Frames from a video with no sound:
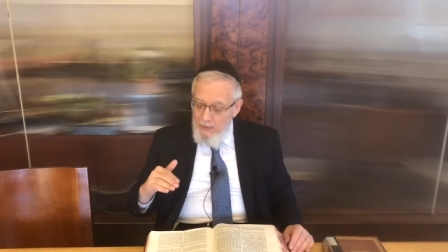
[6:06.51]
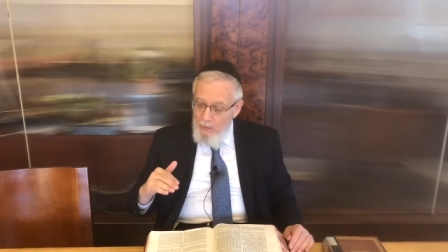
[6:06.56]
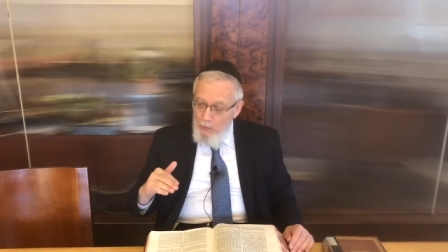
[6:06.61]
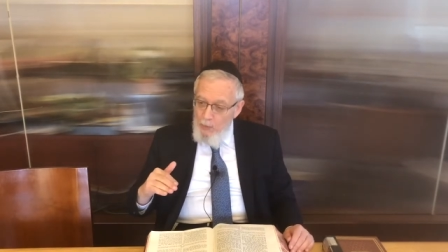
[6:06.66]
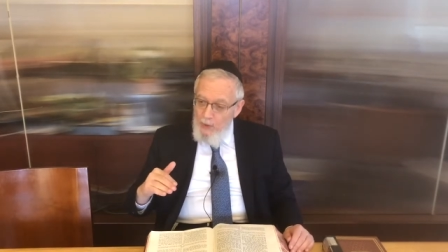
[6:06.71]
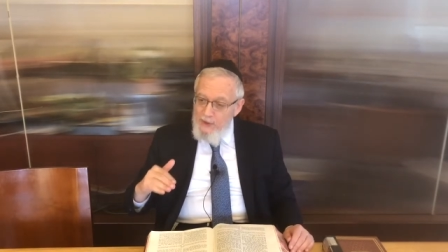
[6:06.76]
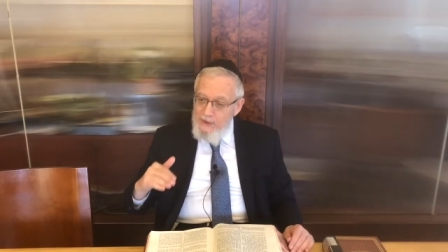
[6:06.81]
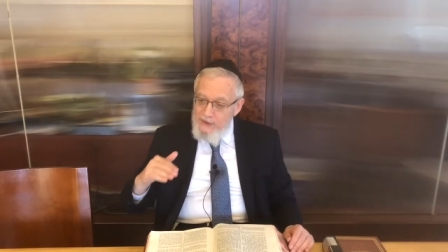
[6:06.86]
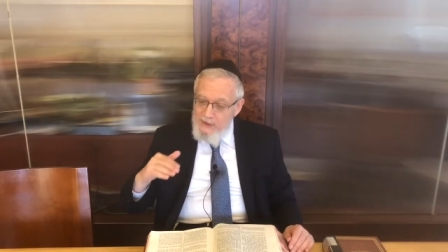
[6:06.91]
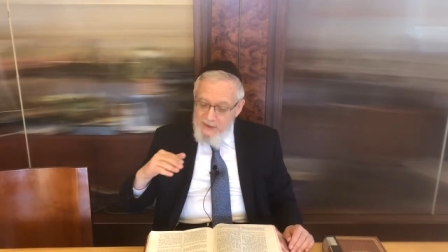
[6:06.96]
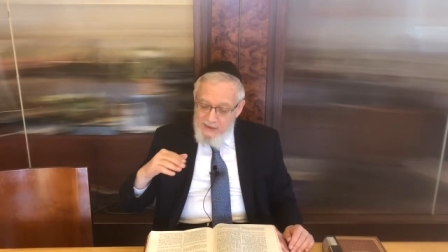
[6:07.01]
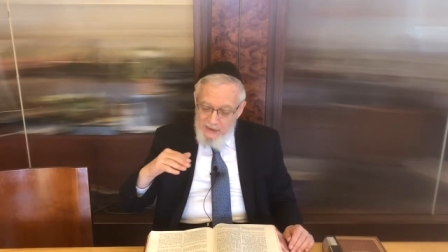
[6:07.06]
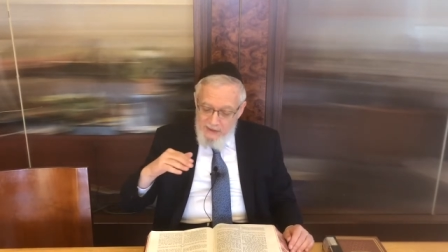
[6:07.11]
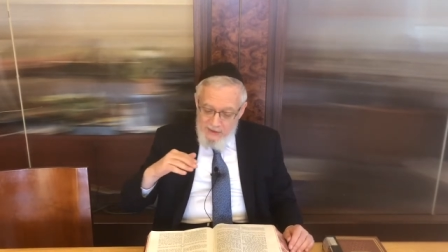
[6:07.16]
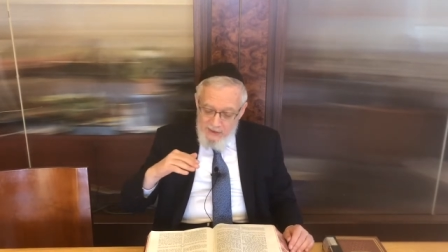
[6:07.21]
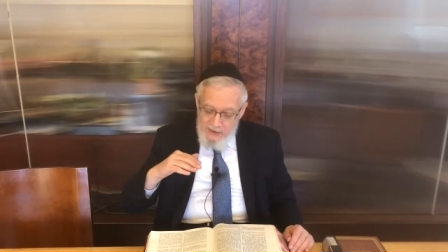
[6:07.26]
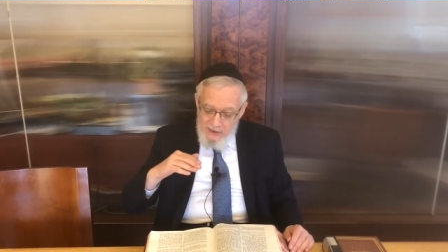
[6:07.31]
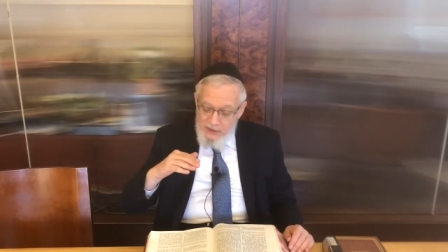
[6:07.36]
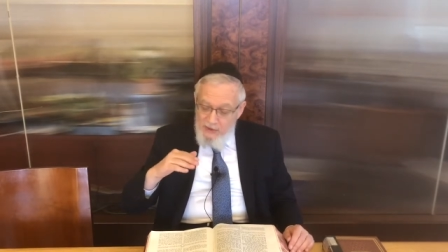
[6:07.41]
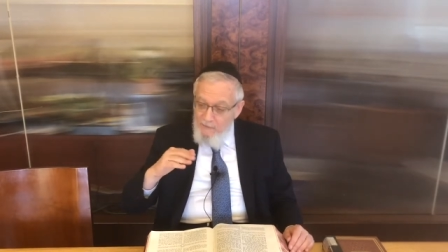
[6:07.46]
was
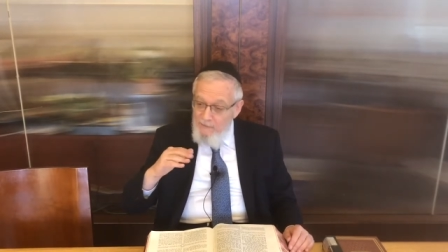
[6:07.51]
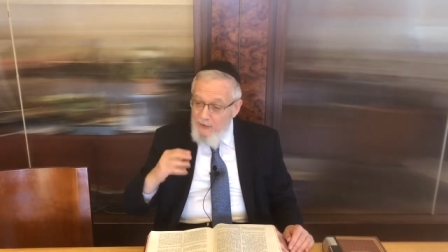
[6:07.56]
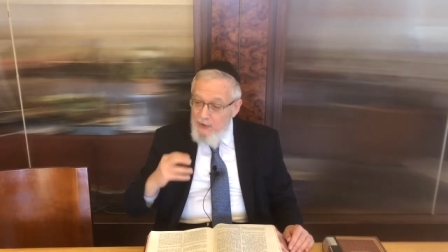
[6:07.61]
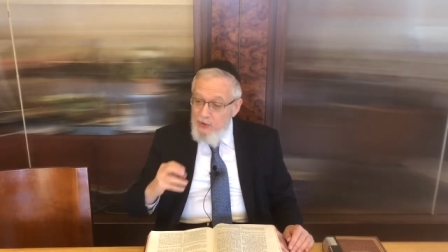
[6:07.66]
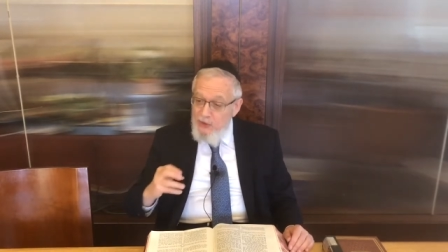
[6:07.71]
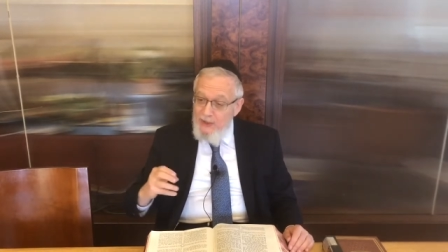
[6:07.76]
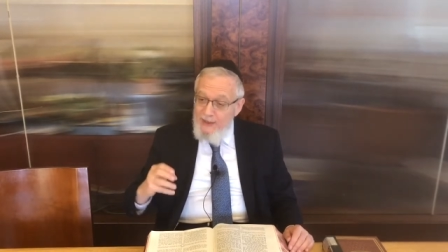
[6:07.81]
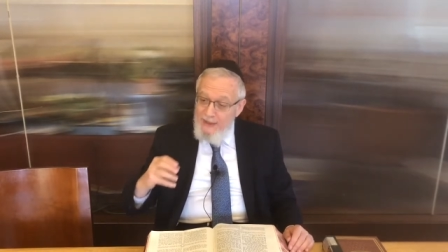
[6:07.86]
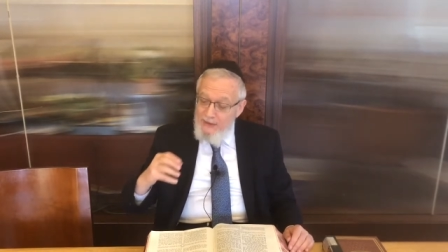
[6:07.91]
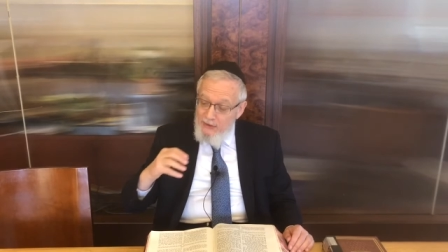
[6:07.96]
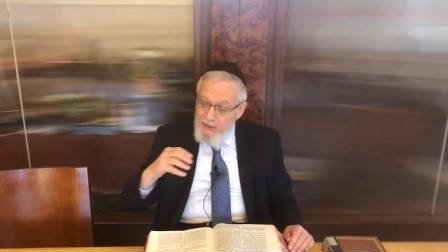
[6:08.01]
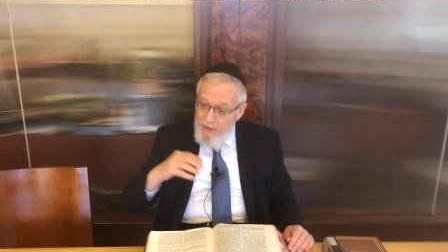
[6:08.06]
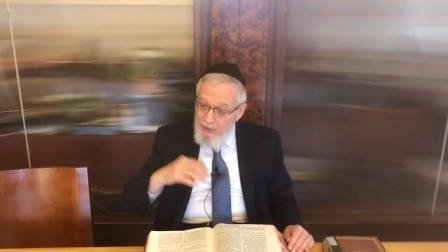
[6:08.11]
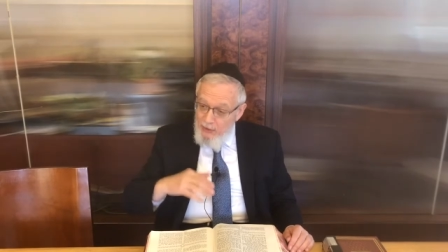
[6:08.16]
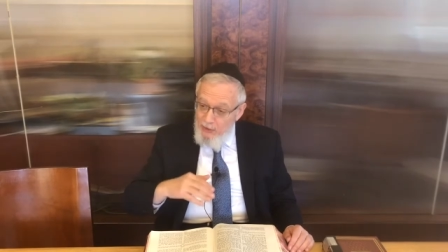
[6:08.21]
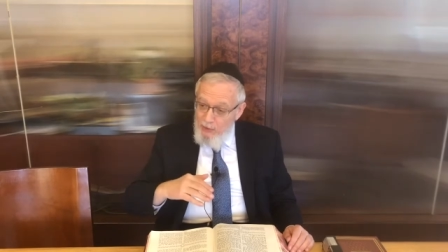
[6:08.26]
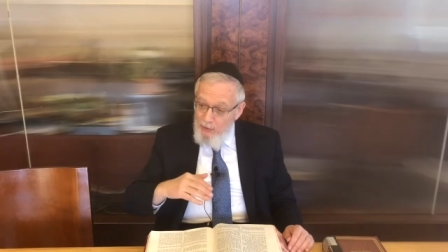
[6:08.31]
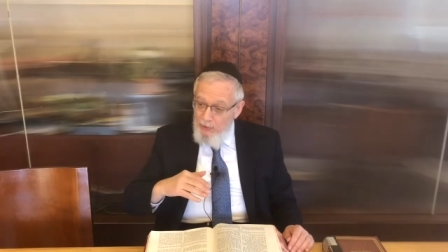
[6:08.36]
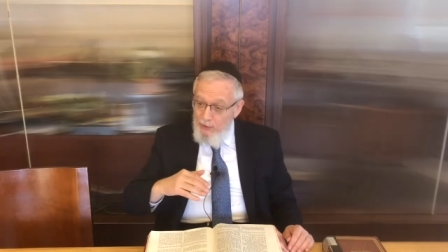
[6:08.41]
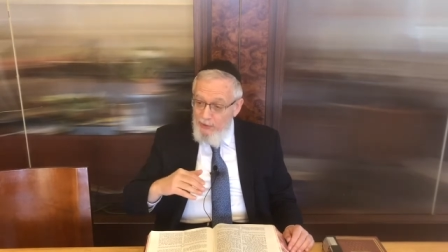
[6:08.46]
sufficiently to the
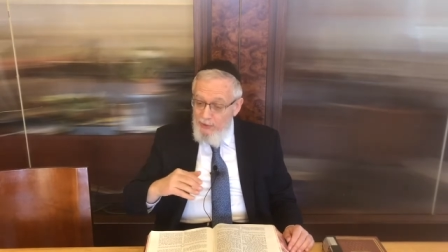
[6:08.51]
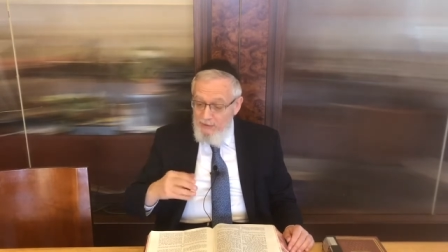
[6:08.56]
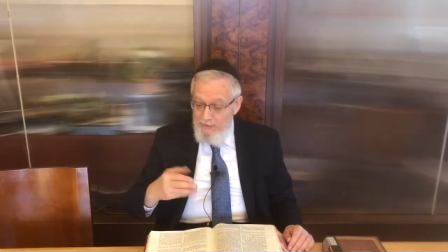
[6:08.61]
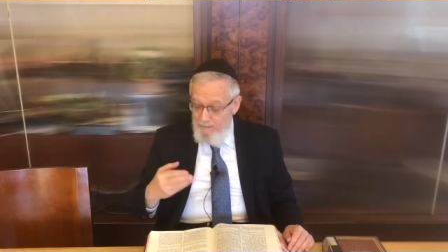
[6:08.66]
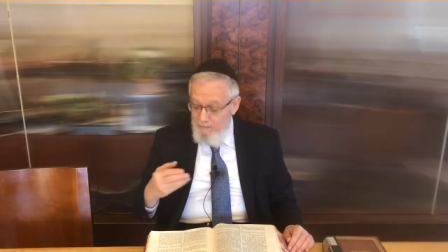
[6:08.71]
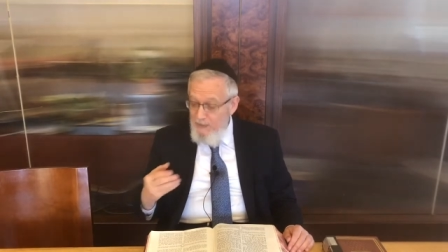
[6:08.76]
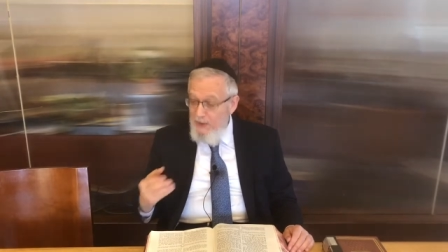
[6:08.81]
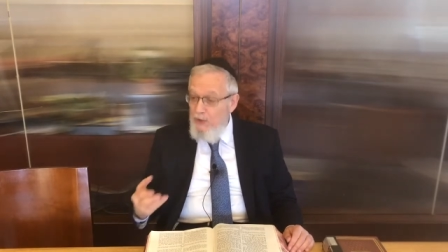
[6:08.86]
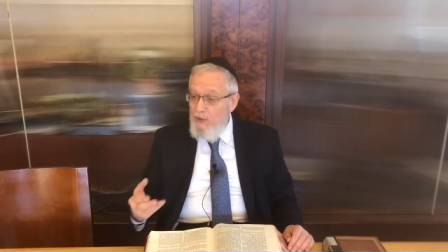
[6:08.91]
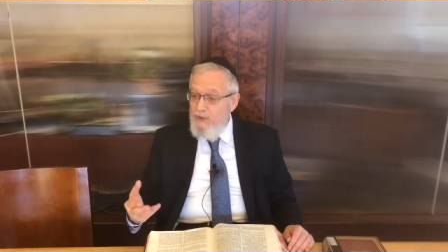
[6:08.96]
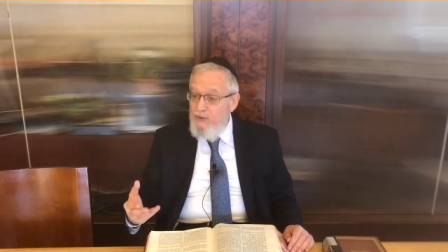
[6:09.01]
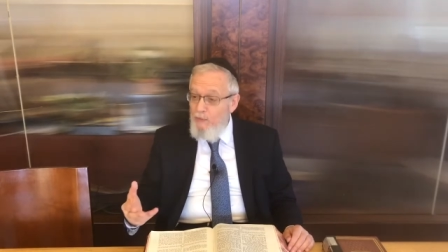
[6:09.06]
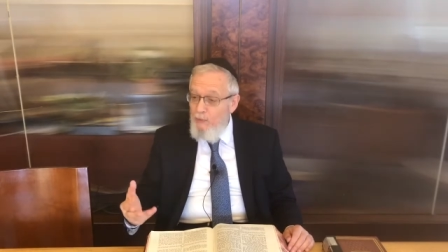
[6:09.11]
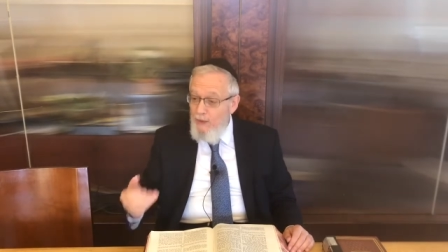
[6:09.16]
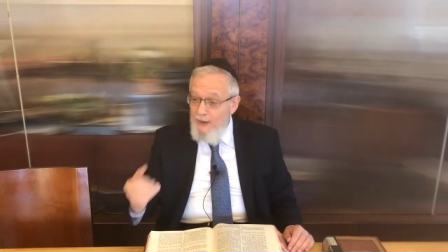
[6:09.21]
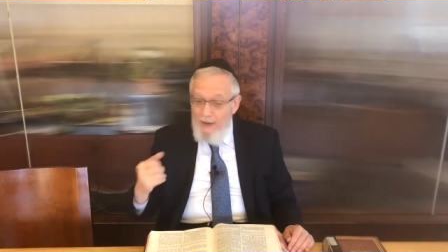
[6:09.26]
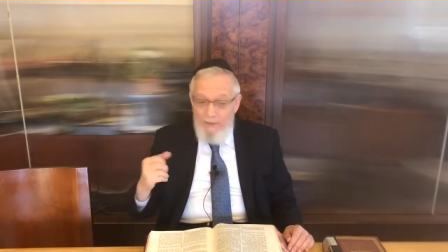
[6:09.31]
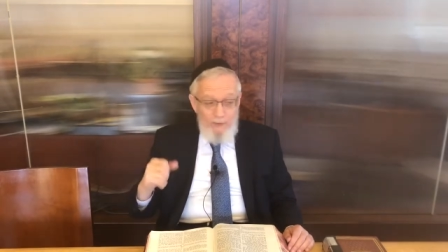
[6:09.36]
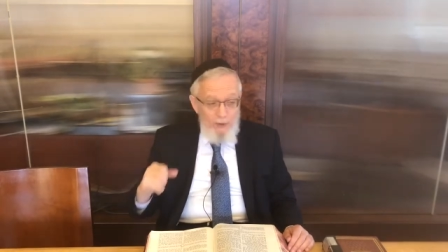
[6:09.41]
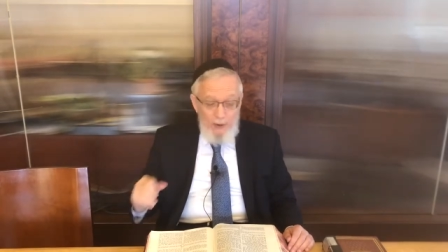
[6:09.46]
good because of
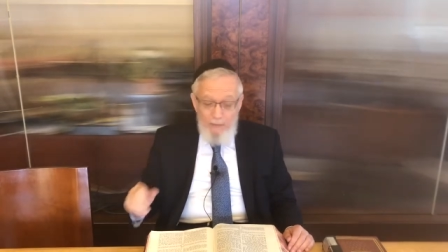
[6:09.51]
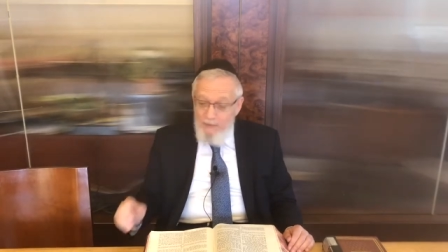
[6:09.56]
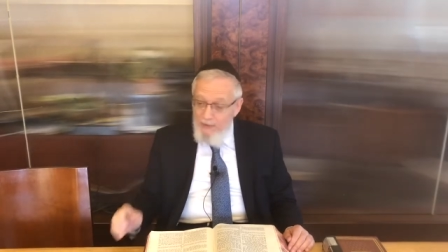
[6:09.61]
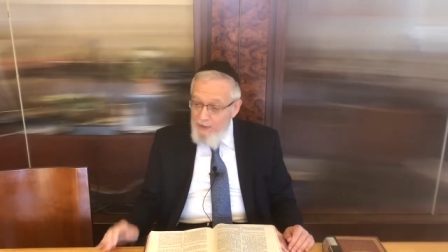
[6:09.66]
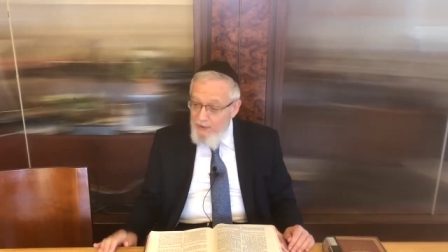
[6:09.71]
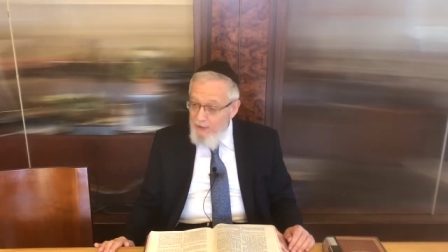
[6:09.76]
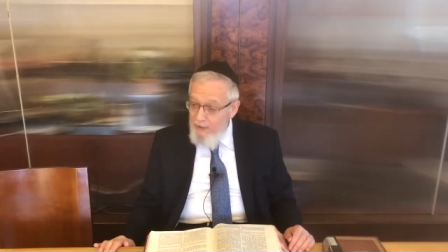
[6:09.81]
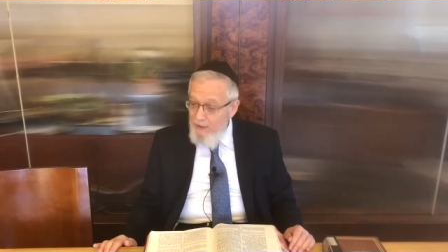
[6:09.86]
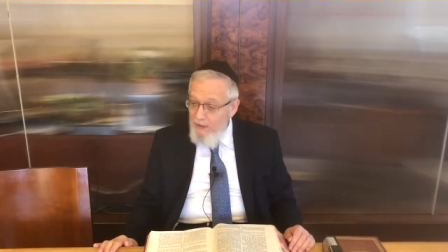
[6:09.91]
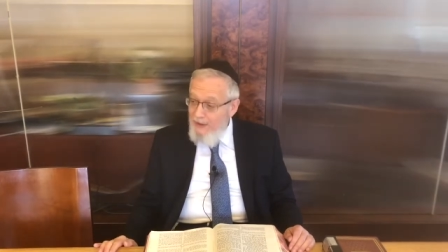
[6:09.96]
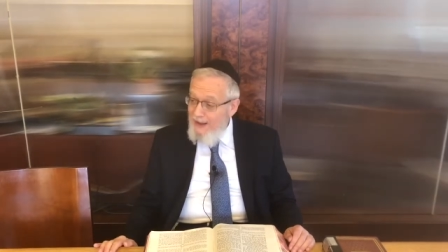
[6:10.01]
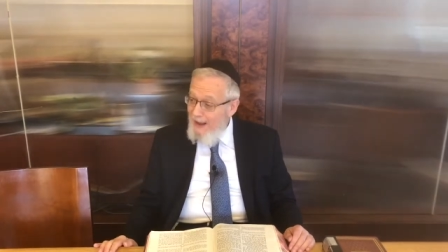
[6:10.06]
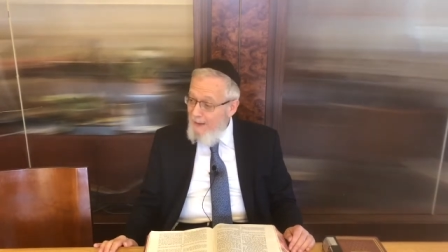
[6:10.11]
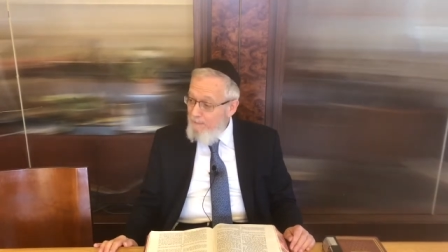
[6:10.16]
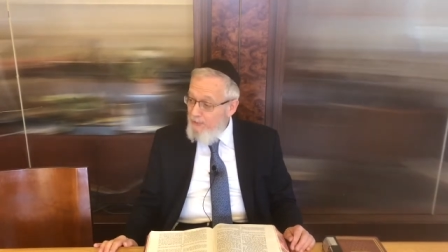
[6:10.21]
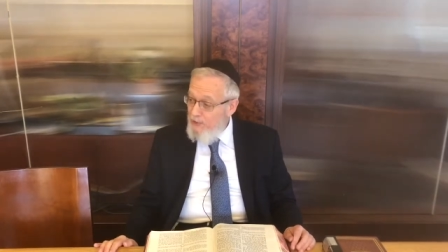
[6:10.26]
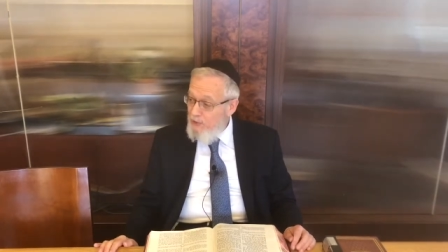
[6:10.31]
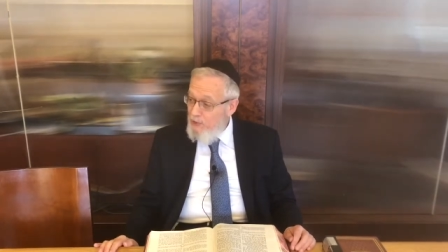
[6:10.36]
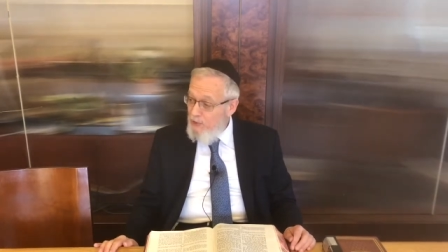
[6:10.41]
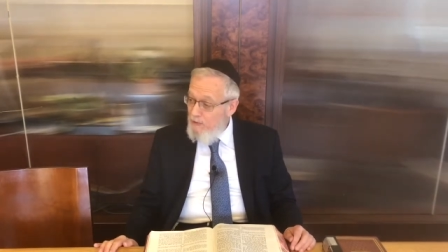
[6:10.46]
what Avram
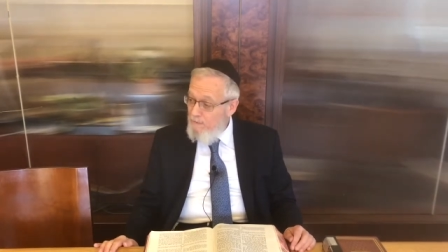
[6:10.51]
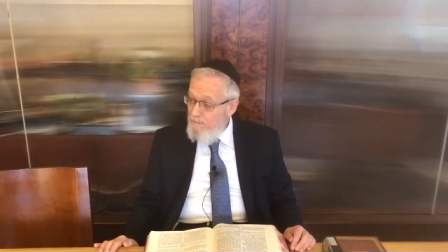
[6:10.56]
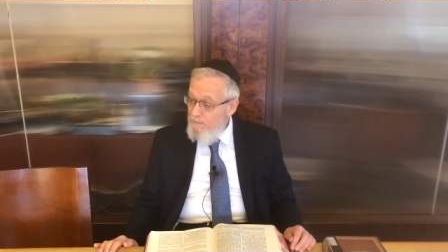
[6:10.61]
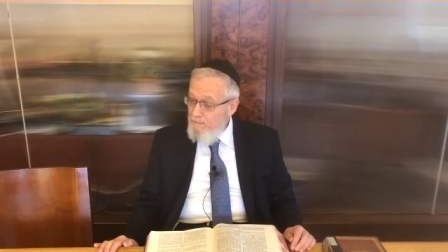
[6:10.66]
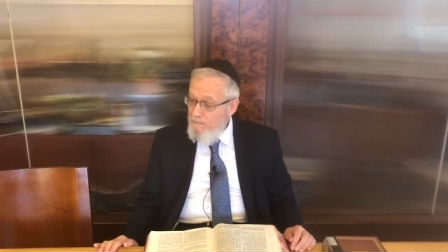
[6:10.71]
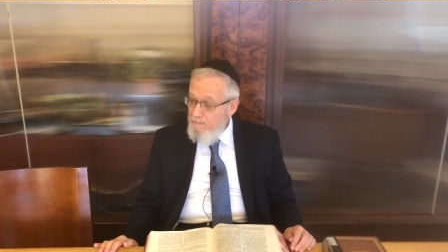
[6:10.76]
accomplished.